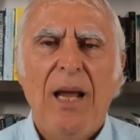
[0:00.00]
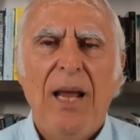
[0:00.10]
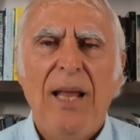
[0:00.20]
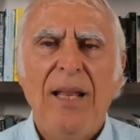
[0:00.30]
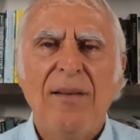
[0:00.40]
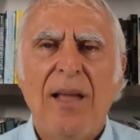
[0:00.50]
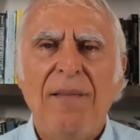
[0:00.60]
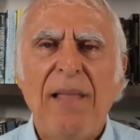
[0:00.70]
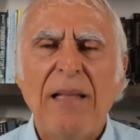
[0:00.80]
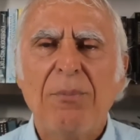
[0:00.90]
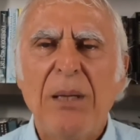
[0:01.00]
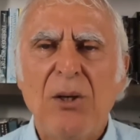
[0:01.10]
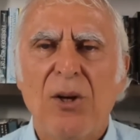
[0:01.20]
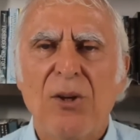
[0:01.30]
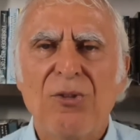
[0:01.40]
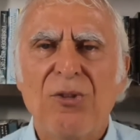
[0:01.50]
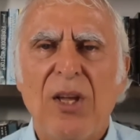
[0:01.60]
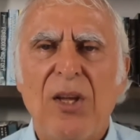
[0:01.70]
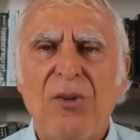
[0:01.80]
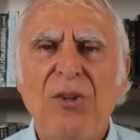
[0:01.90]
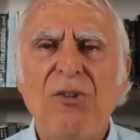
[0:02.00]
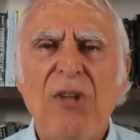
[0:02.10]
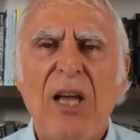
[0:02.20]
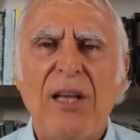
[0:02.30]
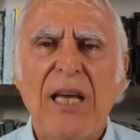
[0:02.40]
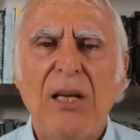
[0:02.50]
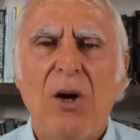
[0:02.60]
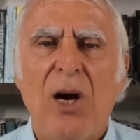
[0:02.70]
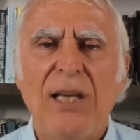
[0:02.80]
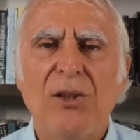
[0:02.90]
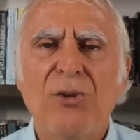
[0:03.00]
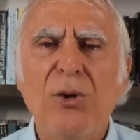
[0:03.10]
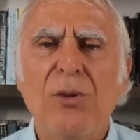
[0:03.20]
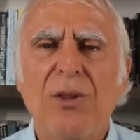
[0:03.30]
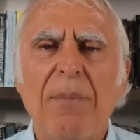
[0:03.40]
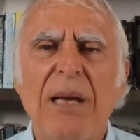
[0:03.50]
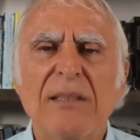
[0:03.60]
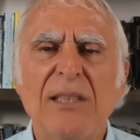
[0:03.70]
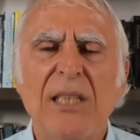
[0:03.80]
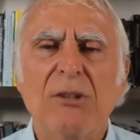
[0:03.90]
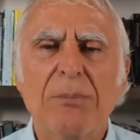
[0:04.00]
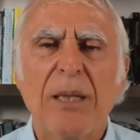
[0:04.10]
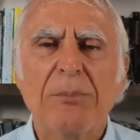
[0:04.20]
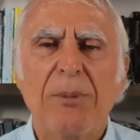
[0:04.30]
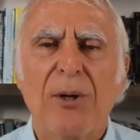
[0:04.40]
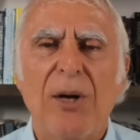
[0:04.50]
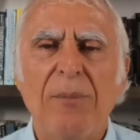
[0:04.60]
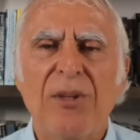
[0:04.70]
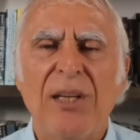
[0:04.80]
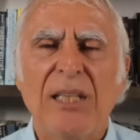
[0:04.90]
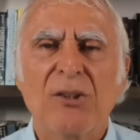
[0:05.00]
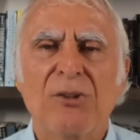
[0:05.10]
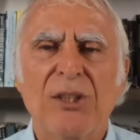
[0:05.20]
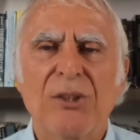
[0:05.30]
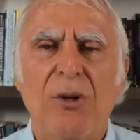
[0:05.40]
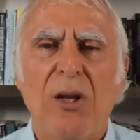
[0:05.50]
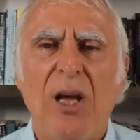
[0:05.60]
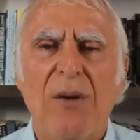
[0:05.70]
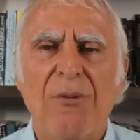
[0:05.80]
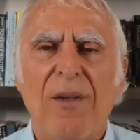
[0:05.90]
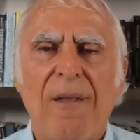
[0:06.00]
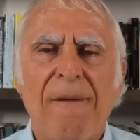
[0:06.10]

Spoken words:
And that's because this is how they're going to hide the truth about secret space programs and extraterrestrial life.